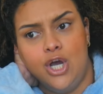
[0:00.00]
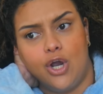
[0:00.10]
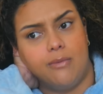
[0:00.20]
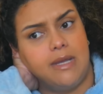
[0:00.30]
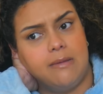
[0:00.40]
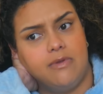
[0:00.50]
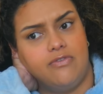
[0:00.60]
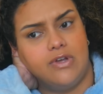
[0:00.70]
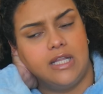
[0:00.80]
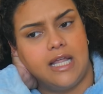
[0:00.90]
or make me
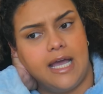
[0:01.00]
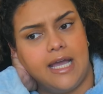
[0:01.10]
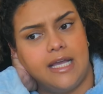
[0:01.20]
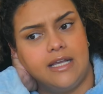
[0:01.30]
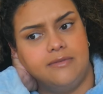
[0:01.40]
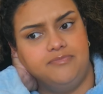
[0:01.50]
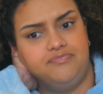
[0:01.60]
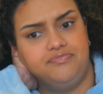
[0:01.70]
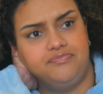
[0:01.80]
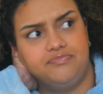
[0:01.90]
feel like
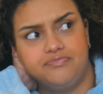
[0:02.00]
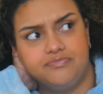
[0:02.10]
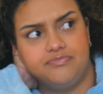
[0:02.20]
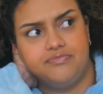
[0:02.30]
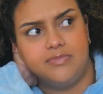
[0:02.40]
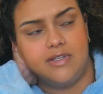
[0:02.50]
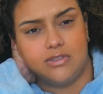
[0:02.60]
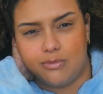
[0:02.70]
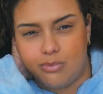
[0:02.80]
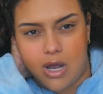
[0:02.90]

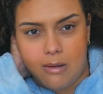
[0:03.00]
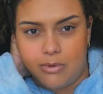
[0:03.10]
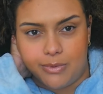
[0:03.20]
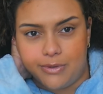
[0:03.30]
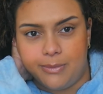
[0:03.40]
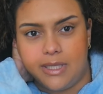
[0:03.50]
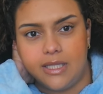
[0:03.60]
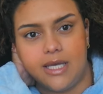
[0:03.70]
there's a problem with me.